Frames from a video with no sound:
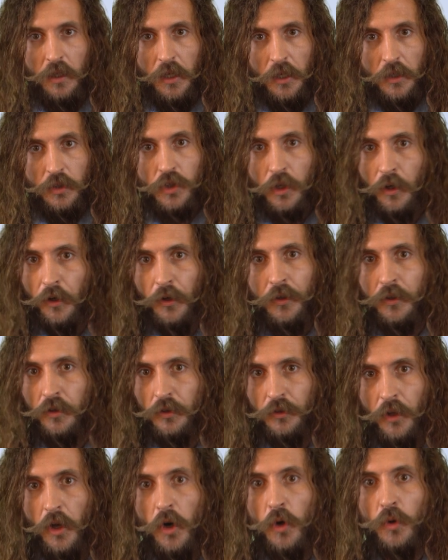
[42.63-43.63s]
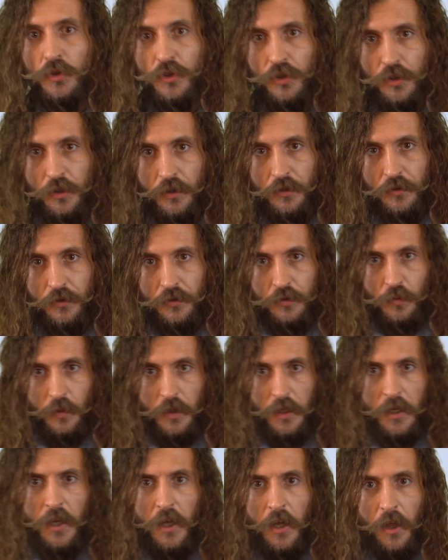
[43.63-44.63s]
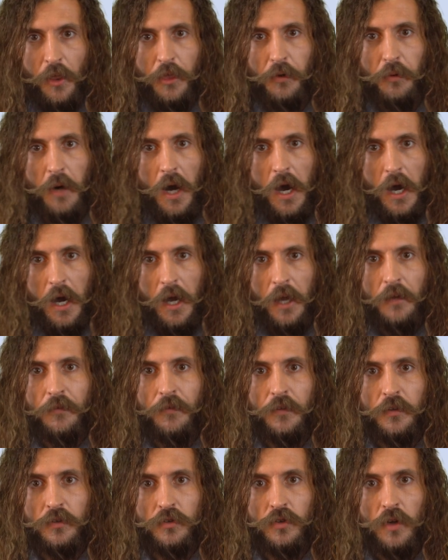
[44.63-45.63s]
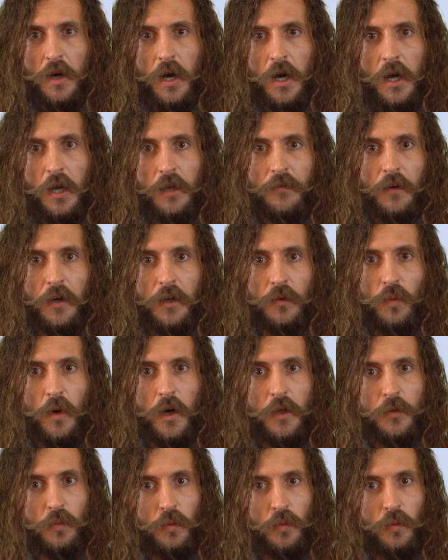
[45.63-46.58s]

internal notions. We thrive and drive on what